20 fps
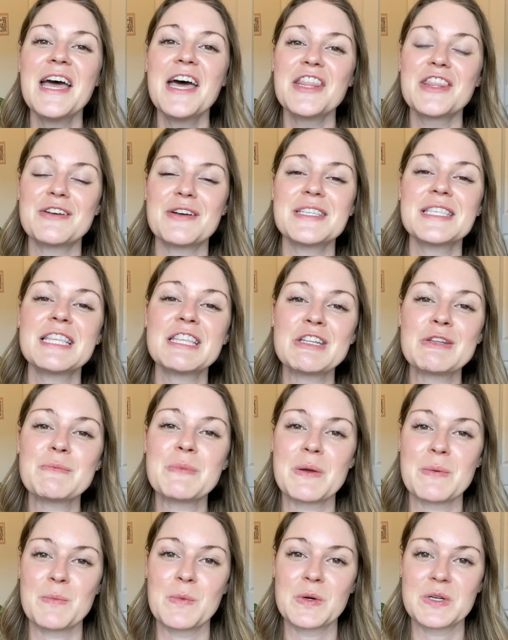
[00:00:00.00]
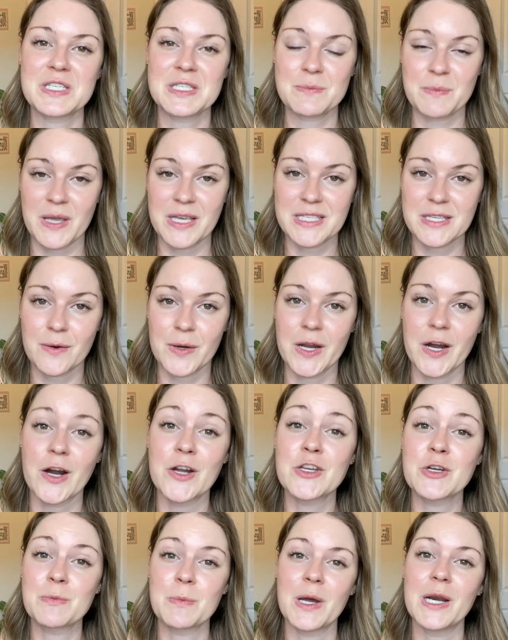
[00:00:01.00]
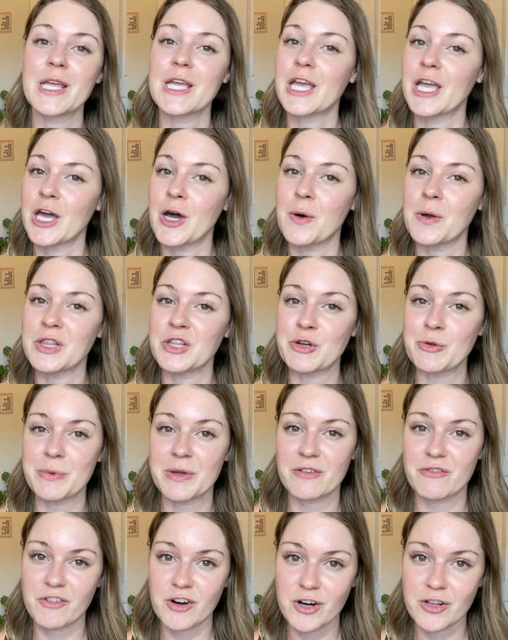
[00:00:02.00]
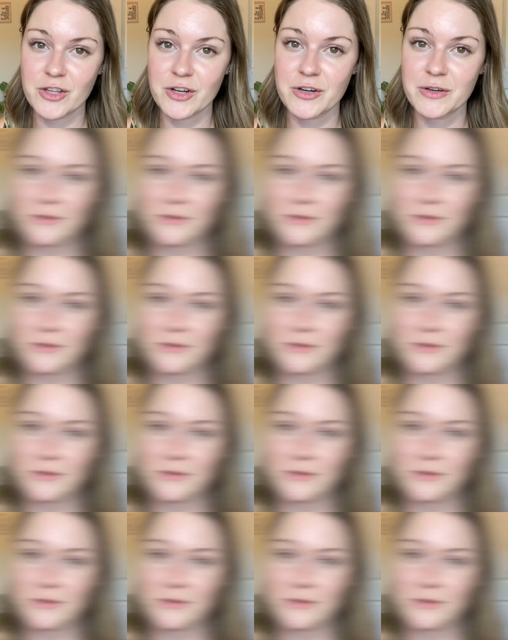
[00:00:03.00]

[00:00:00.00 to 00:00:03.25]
there is a little bit more space out here and your money can go a little bit farther.